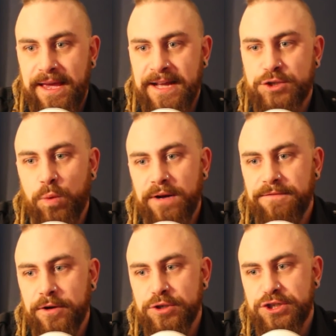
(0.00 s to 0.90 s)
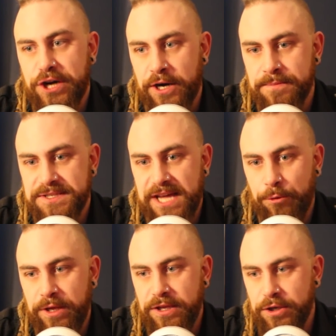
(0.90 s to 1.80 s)
It's one of those terms
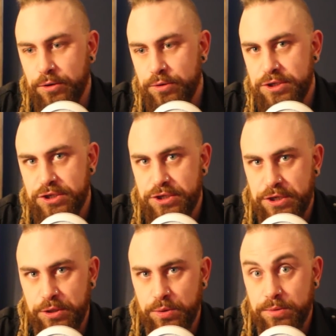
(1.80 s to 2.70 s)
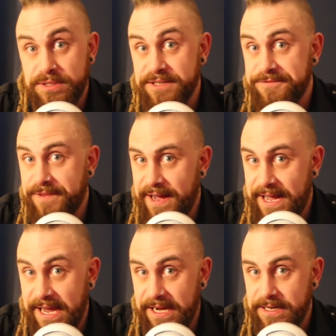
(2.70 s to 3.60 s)
that we use to
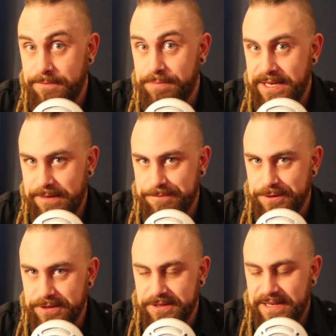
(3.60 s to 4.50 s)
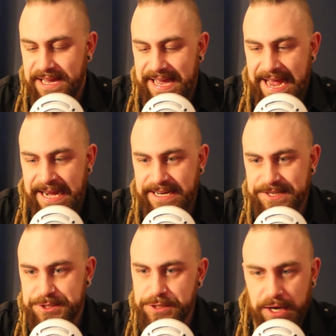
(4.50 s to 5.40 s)
divide people, and
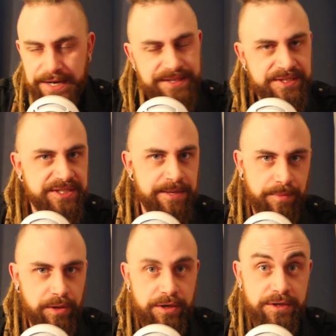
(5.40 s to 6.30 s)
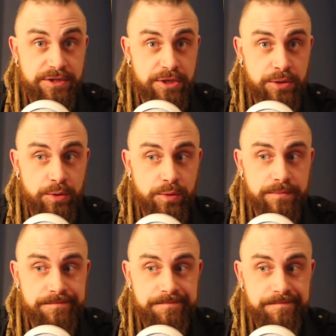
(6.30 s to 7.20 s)
it's not dissimilar
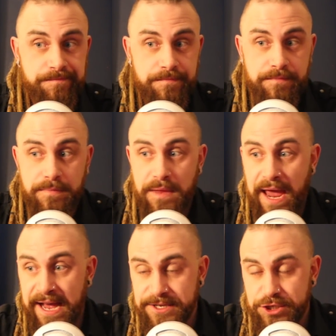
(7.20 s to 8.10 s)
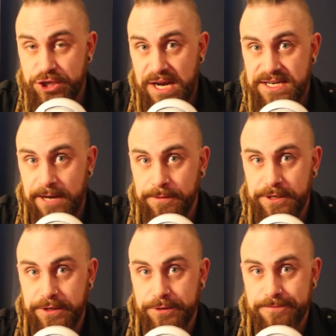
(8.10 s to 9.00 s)
to
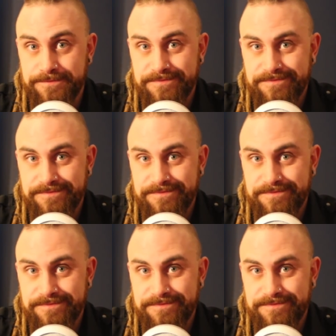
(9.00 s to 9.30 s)
SJW